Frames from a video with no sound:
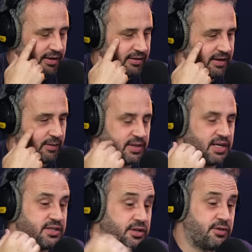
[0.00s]
Think
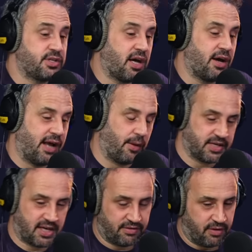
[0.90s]
it's a new start now.
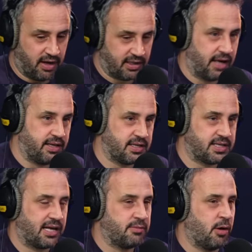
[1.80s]
It's kind of a line in the
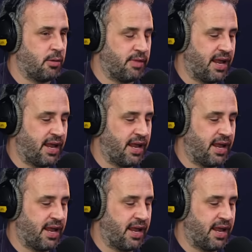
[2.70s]
sand moment.